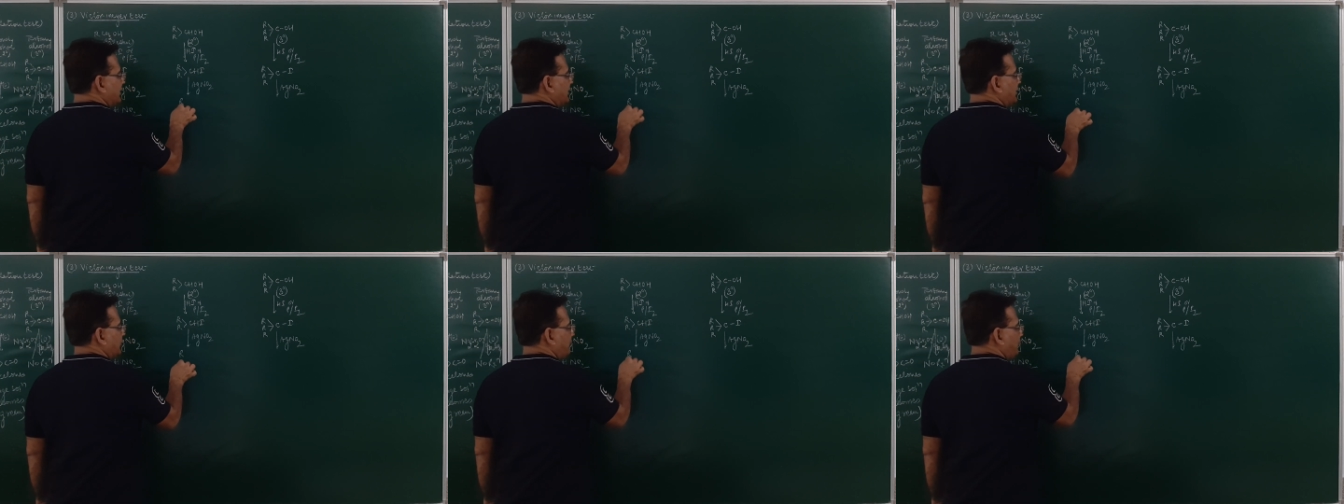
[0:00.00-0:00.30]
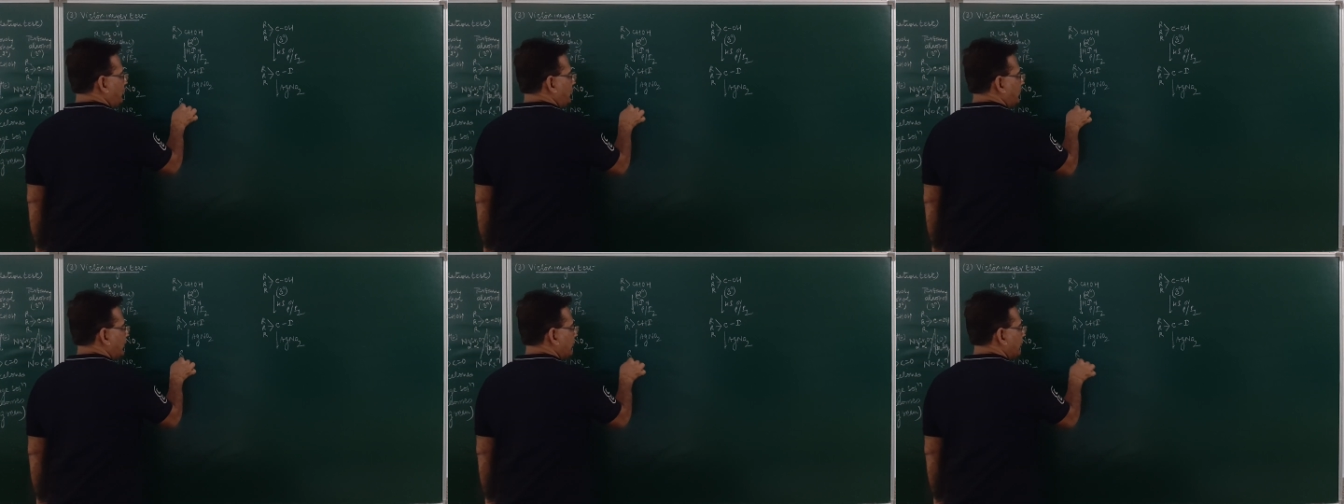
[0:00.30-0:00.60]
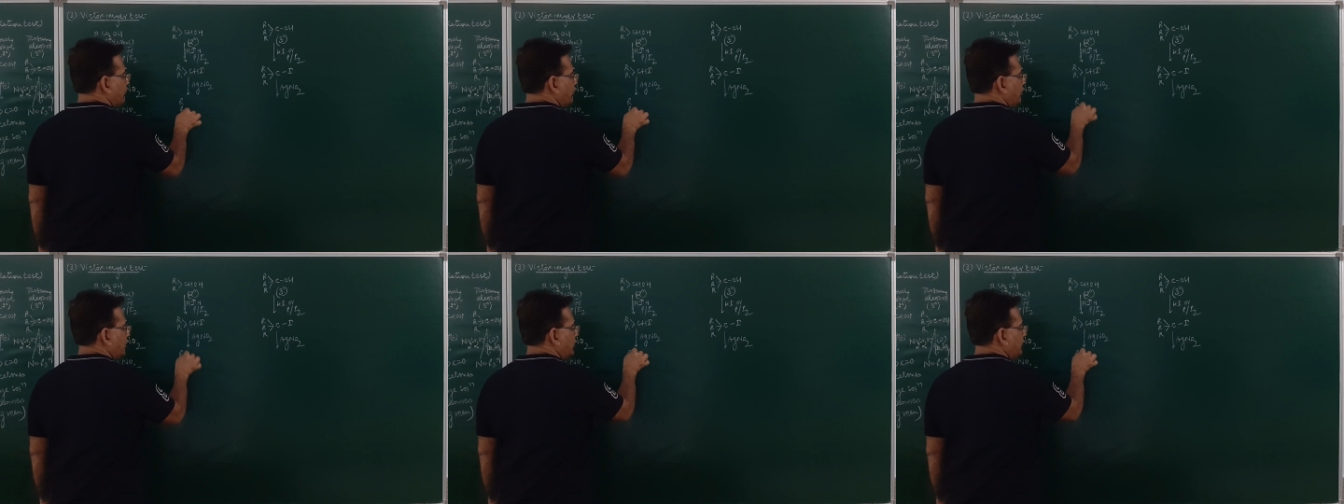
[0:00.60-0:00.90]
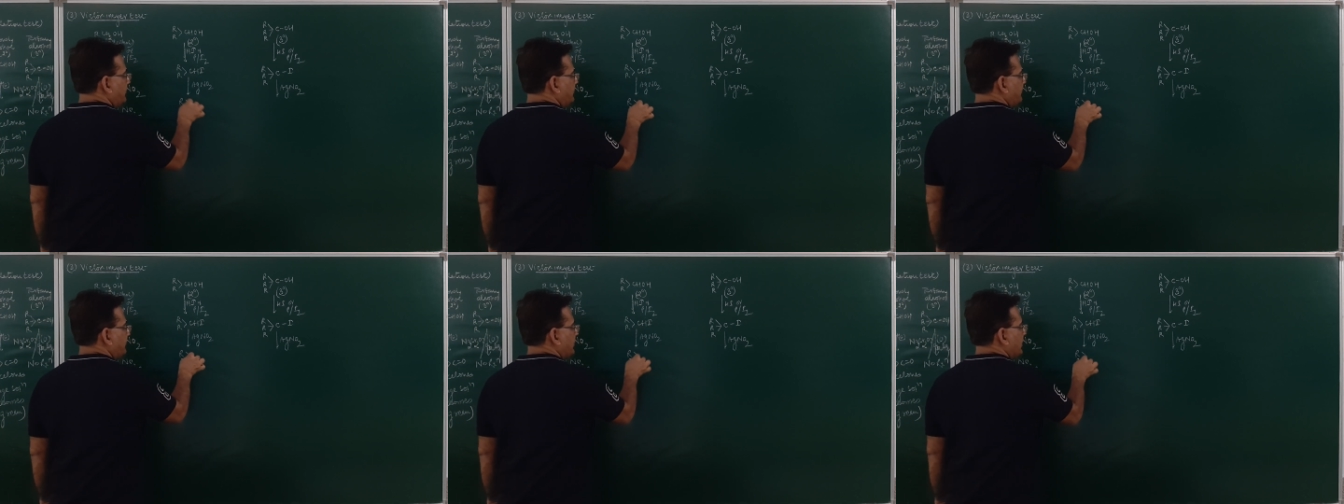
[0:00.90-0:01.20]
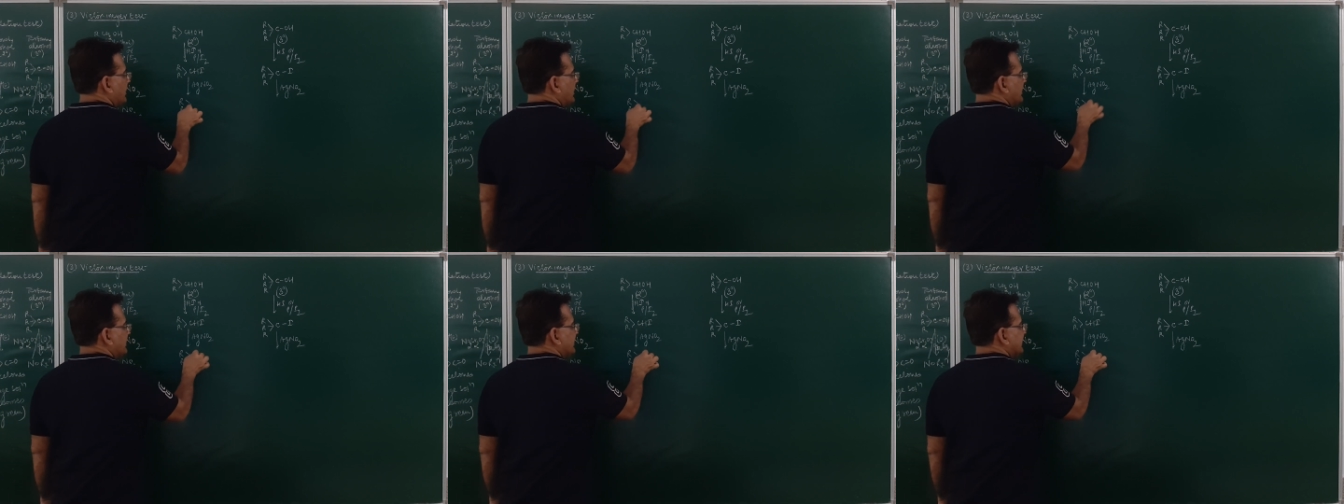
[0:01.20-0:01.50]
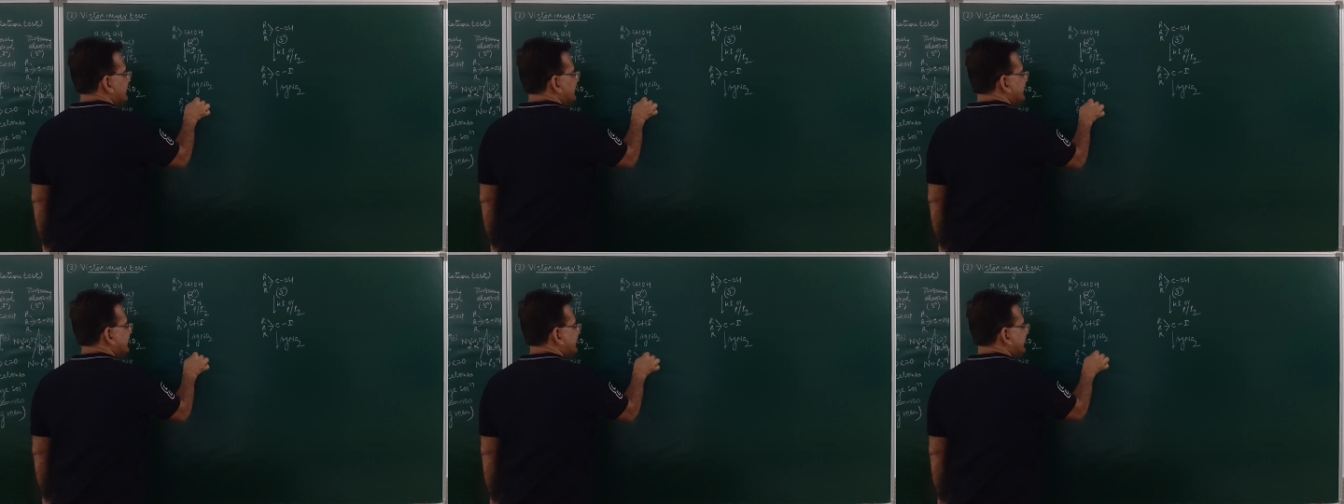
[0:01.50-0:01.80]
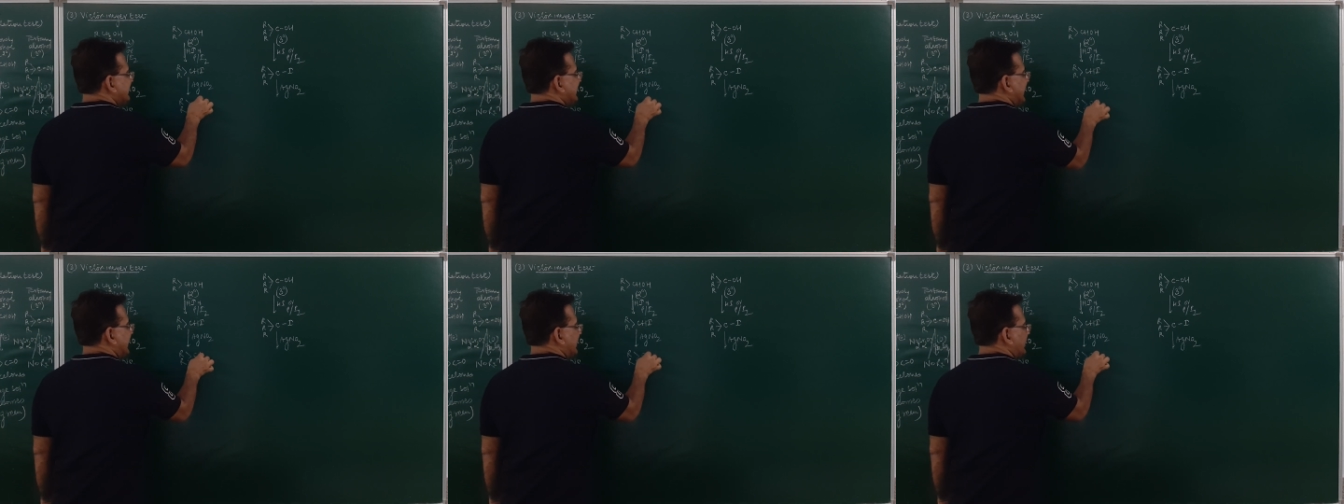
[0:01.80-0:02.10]
in the formation of
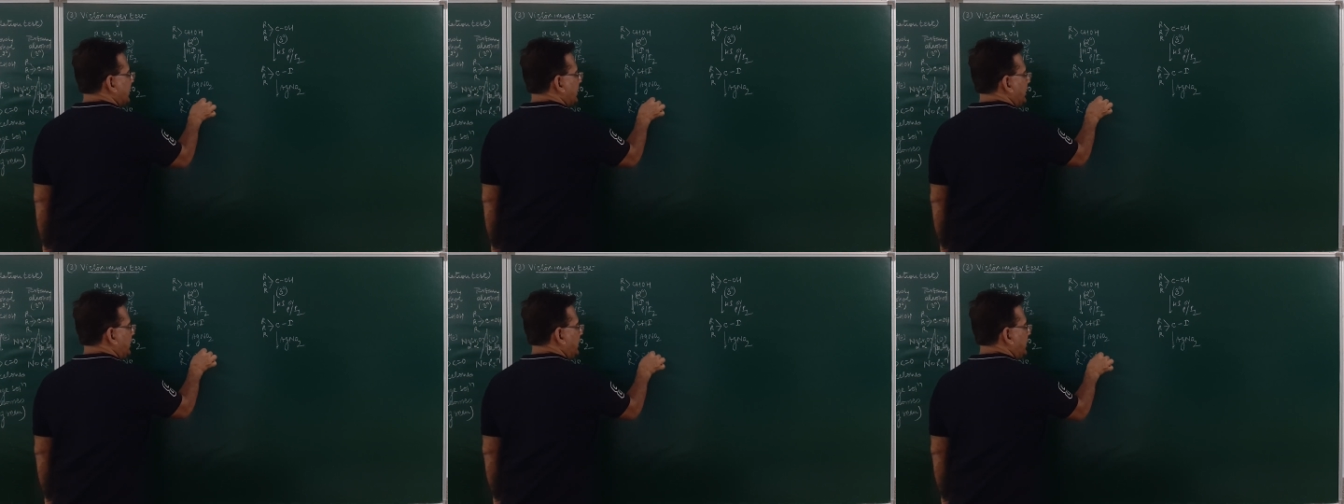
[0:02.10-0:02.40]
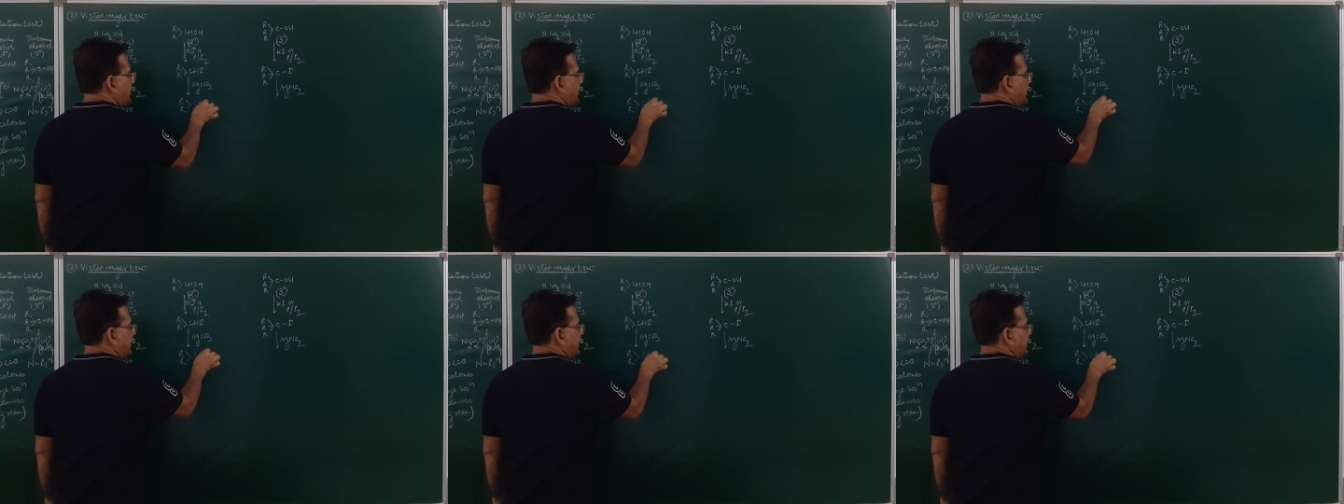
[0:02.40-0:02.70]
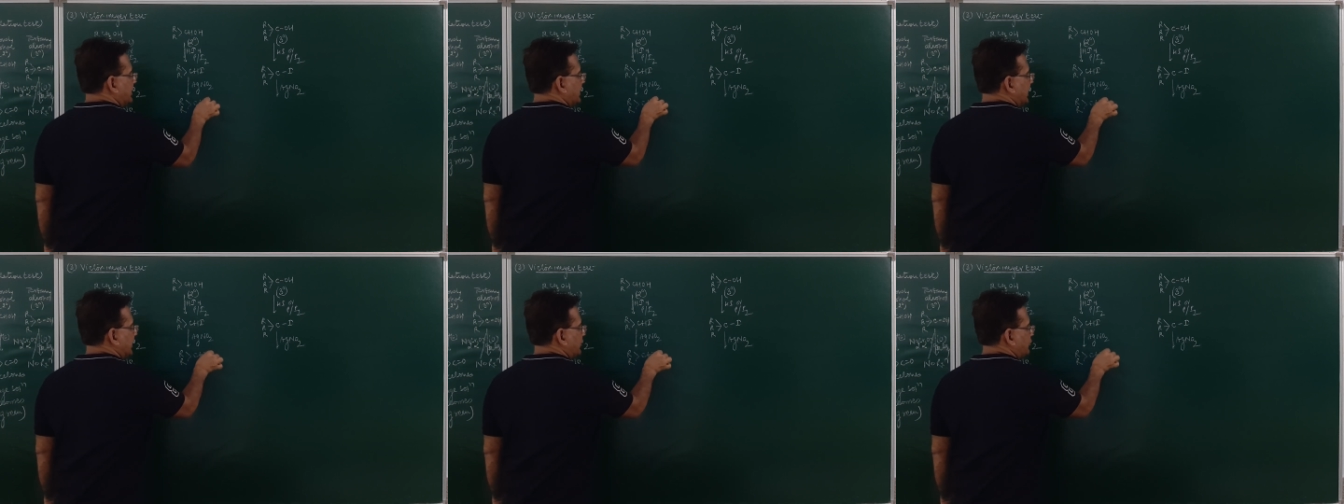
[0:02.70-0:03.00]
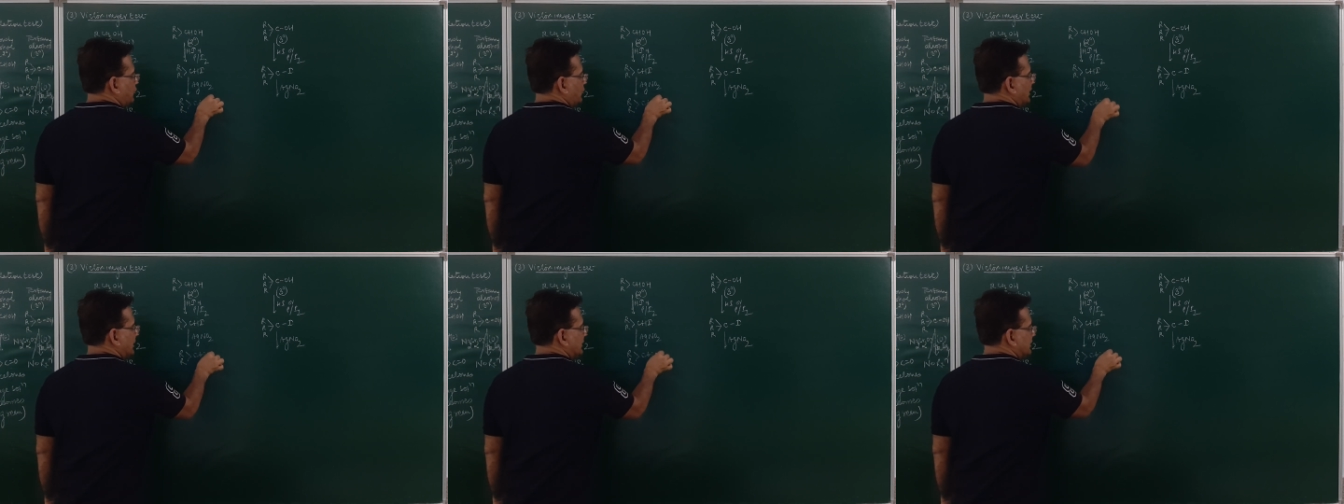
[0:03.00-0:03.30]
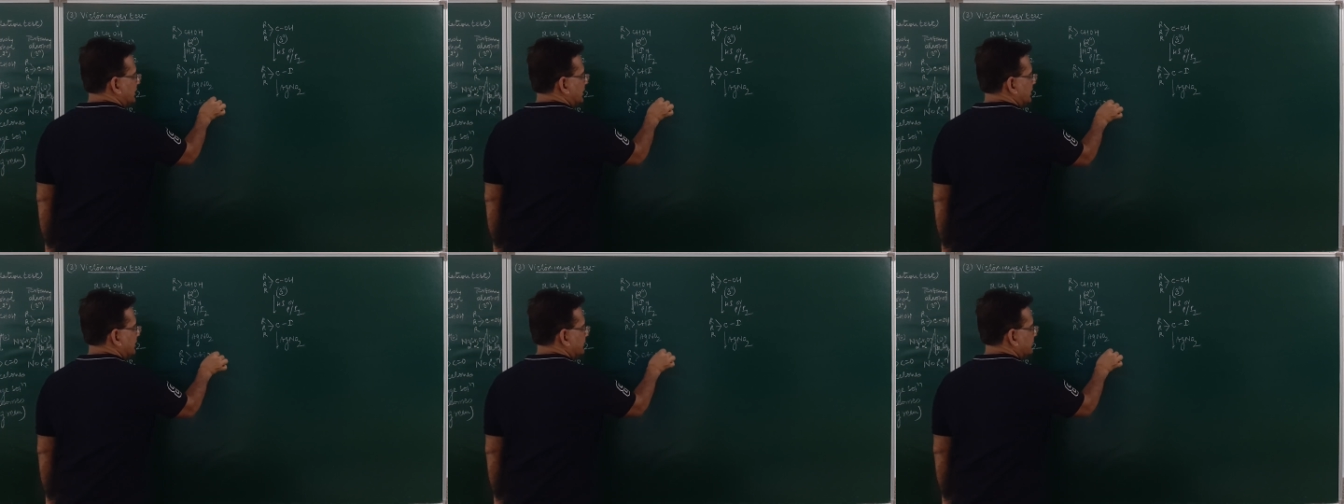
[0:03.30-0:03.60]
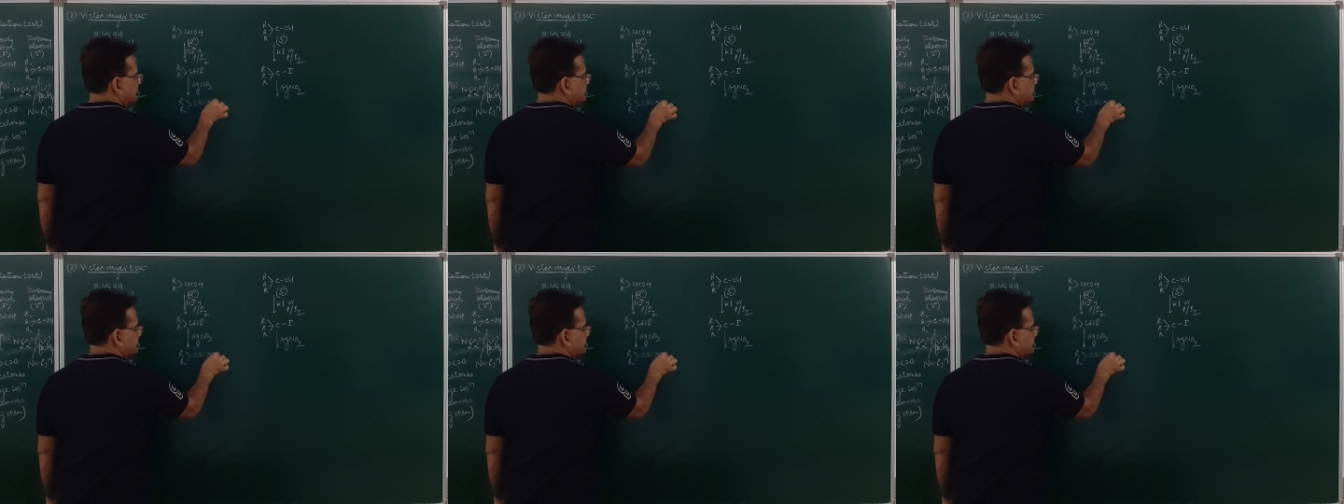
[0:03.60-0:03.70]
secondary nitroalkane.